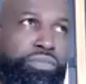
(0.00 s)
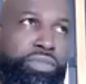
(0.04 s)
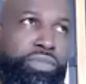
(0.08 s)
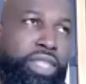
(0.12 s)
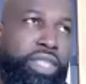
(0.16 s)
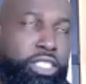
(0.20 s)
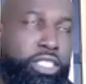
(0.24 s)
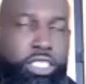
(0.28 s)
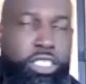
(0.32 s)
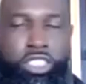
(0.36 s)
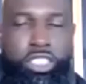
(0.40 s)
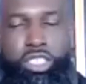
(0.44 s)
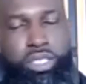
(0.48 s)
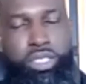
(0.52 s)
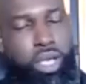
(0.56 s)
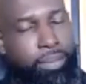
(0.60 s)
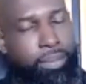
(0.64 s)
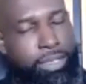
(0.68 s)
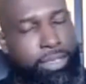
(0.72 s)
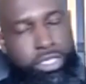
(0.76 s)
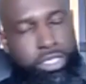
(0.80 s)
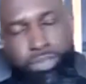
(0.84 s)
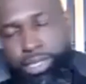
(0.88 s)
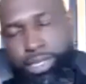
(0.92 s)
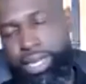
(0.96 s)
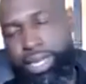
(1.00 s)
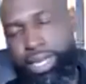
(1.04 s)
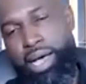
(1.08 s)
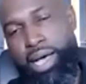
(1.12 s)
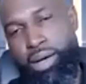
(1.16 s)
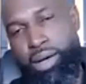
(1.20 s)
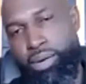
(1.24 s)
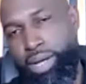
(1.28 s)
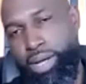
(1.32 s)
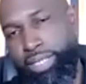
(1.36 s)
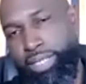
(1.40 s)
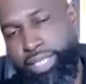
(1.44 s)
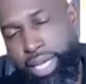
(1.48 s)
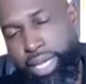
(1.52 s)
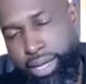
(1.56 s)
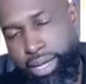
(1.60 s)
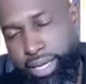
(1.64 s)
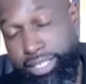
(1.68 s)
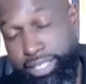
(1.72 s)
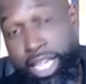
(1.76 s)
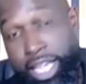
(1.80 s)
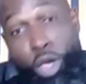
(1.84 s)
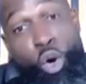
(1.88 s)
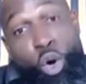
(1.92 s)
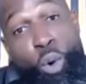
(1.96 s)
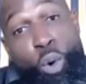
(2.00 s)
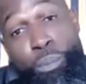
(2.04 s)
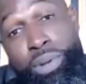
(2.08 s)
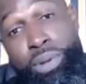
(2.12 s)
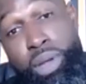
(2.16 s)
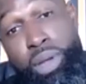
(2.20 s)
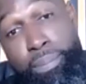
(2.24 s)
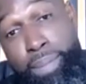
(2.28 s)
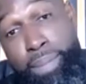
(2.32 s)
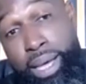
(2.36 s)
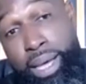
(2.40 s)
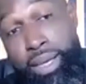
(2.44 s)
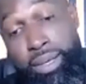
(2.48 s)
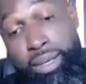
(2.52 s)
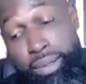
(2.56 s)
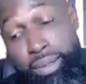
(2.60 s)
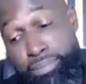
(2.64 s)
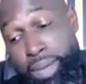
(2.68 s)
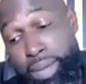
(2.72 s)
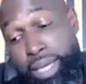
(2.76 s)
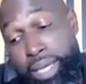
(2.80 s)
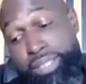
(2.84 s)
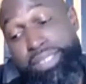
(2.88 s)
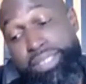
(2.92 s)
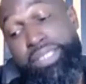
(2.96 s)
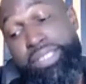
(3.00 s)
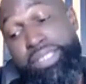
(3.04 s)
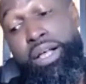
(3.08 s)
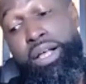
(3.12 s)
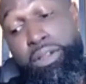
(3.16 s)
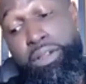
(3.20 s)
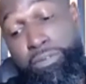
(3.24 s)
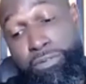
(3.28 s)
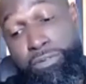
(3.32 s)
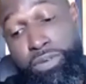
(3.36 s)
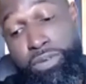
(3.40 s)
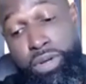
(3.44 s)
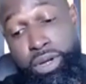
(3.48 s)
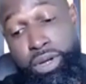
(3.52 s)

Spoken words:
things are just coming to me now as I open up myself